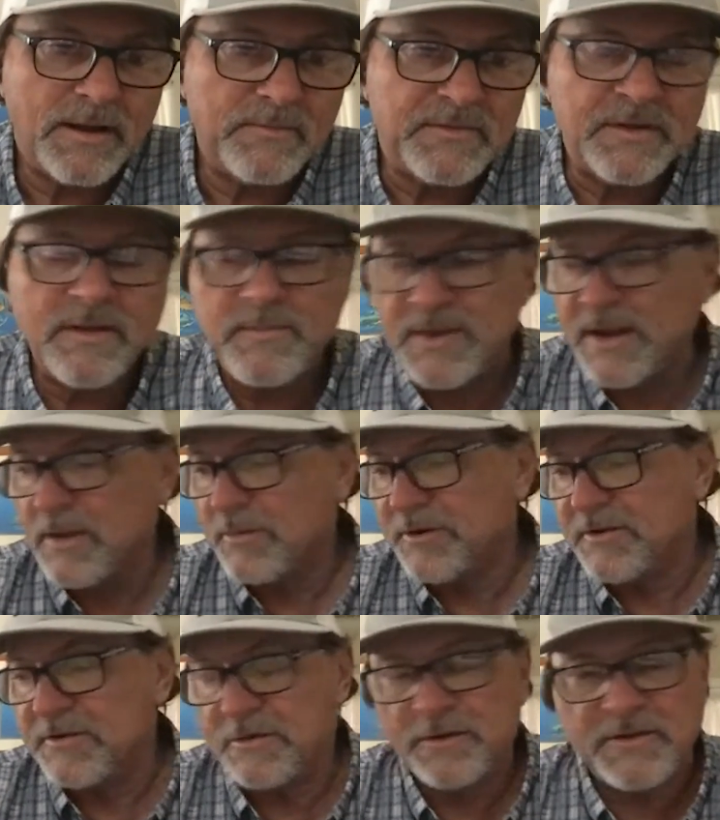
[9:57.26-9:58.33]
So they've been
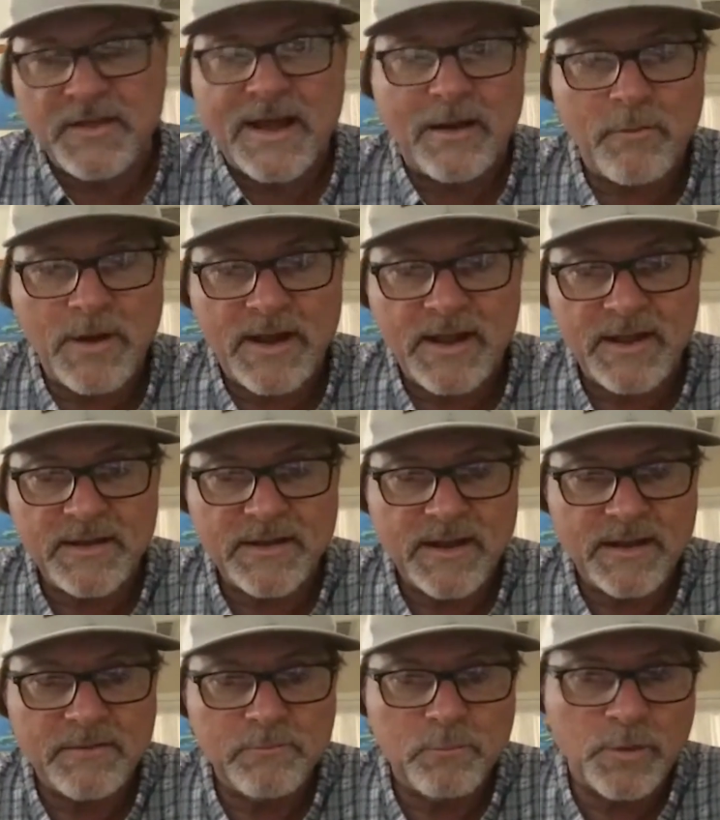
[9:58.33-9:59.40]
able to do it that way
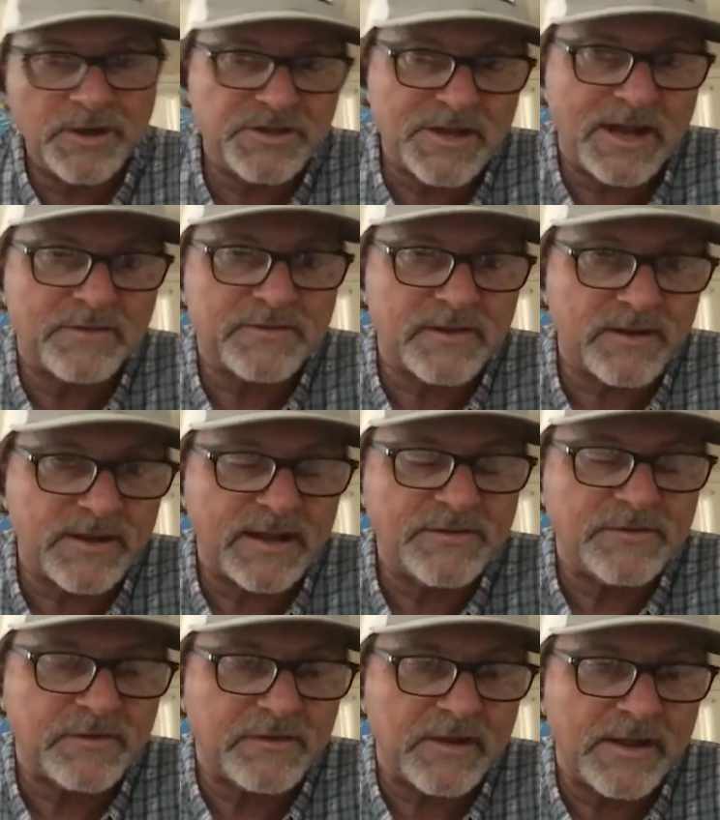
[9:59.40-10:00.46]
and reach out to the
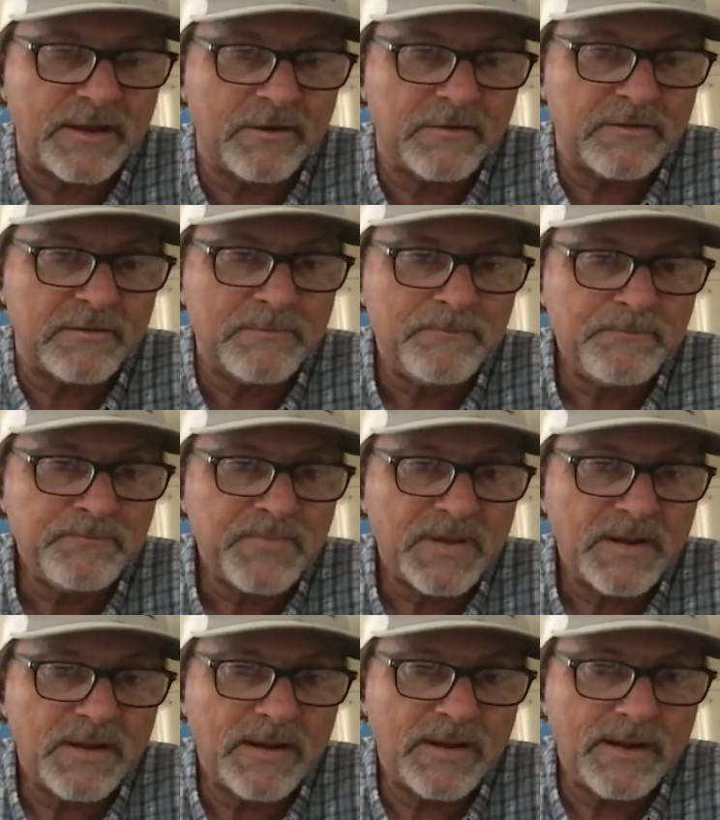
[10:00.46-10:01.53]
legislators
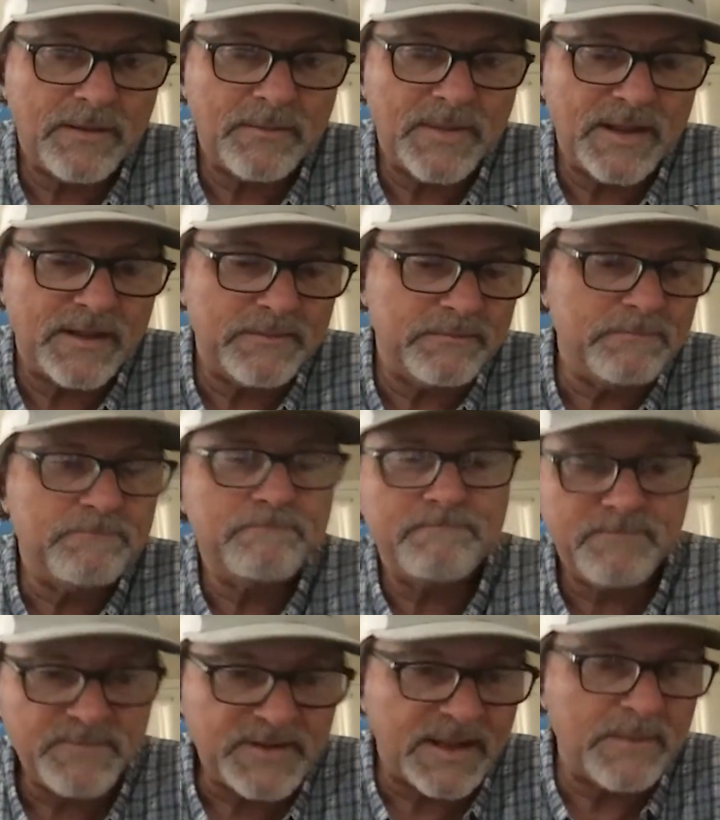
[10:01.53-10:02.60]
and
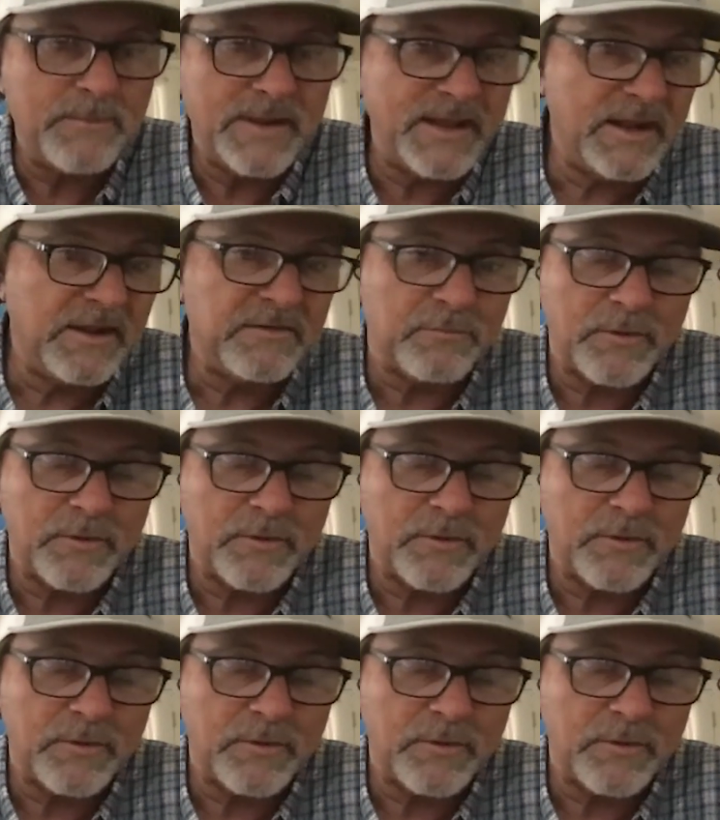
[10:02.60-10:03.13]
get meetings